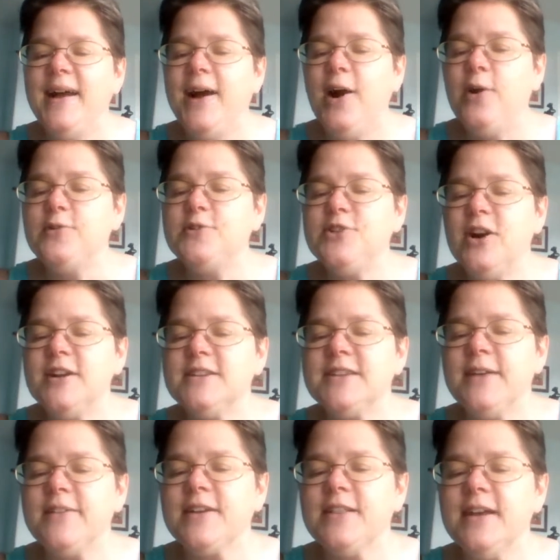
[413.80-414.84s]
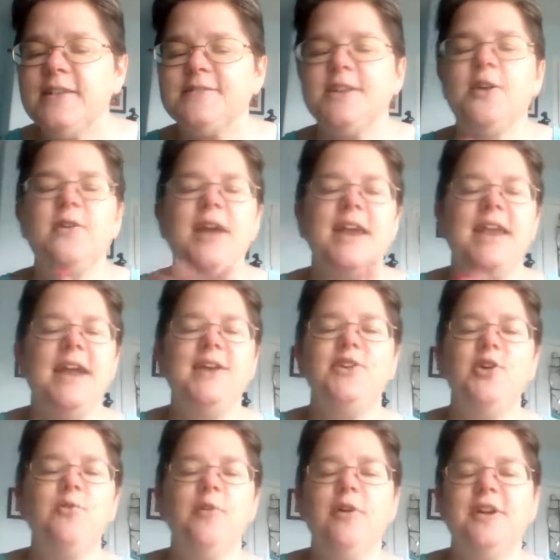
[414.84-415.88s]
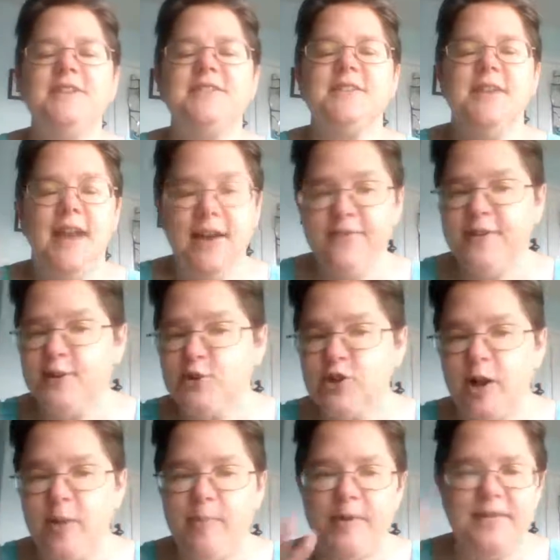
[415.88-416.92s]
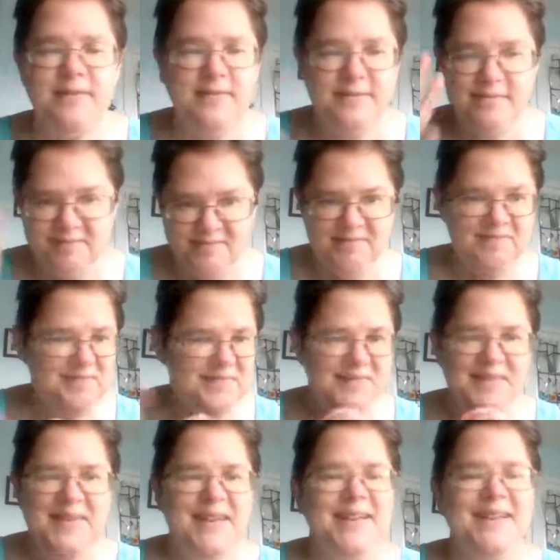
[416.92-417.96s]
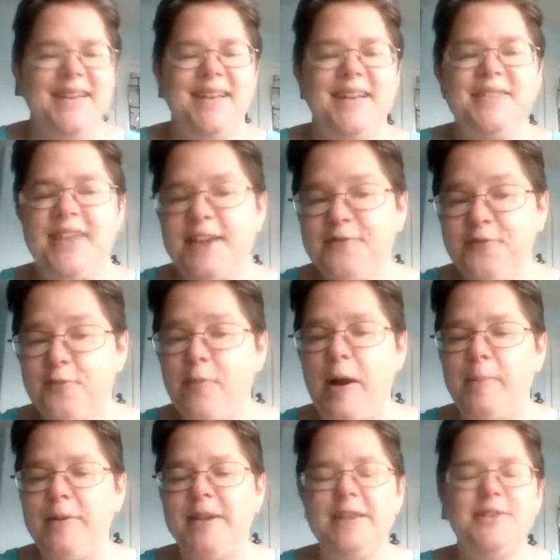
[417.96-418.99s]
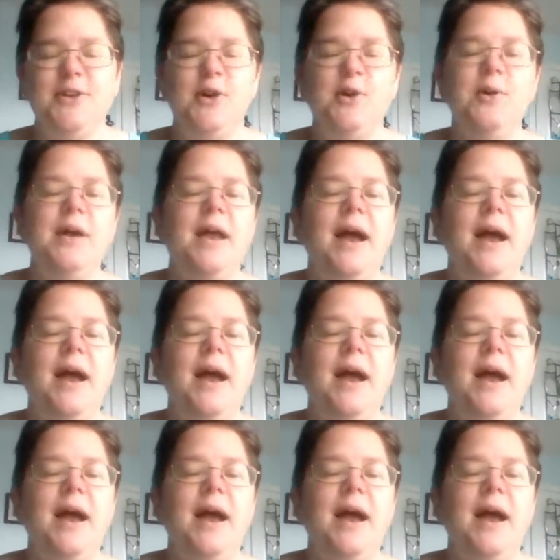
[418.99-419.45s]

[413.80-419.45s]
Oh, Donna's having lives. Okay, yeah, no worries. Have fun shopping. Thanks for popping in, though.